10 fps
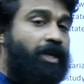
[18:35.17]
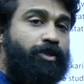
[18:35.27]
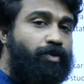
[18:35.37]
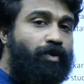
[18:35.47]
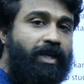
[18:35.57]

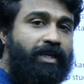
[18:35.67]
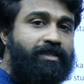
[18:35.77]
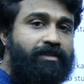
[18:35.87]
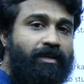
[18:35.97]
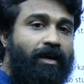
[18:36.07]
So, it
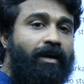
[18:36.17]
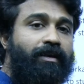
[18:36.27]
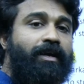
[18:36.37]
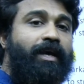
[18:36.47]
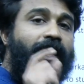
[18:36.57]
is
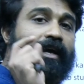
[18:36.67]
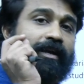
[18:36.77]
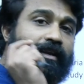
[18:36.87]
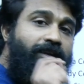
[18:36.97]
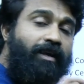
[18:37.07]
not
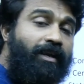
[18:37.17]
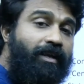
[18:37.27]
an